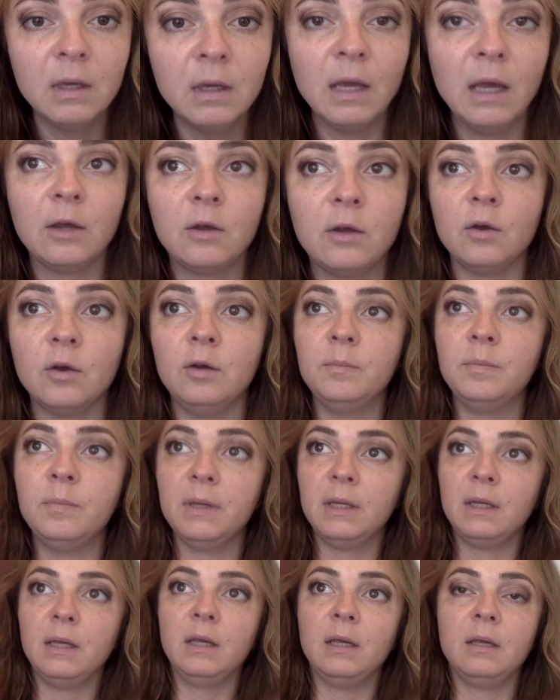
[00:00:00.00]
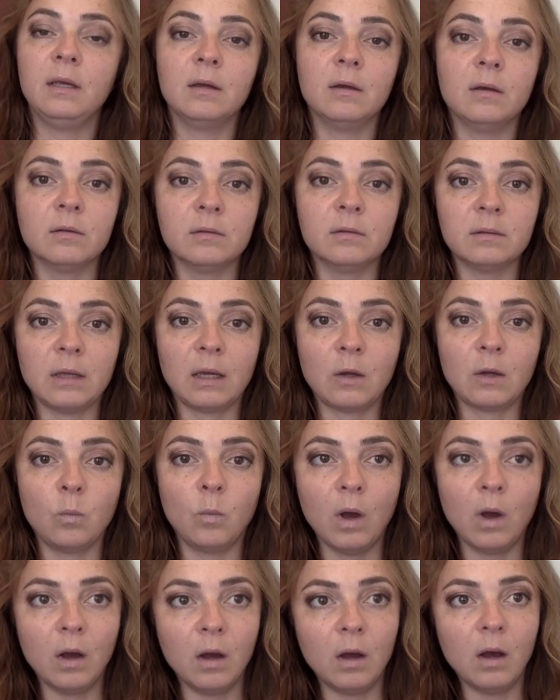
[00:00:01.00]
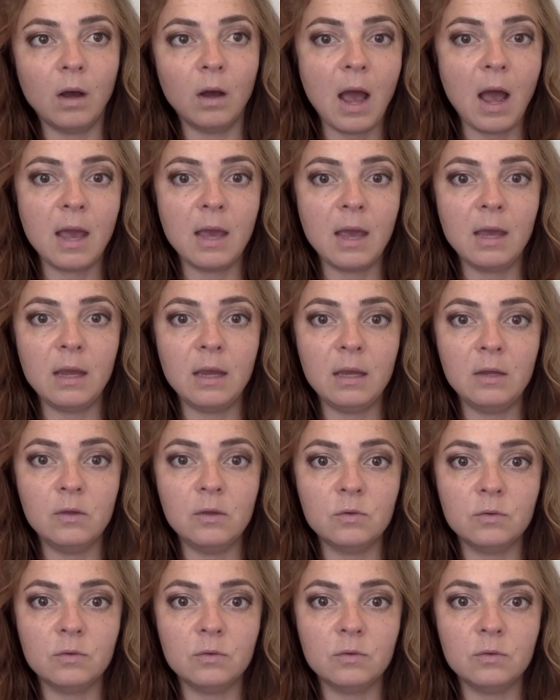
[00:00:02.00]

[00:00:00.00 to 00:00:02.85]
It could be like, well, I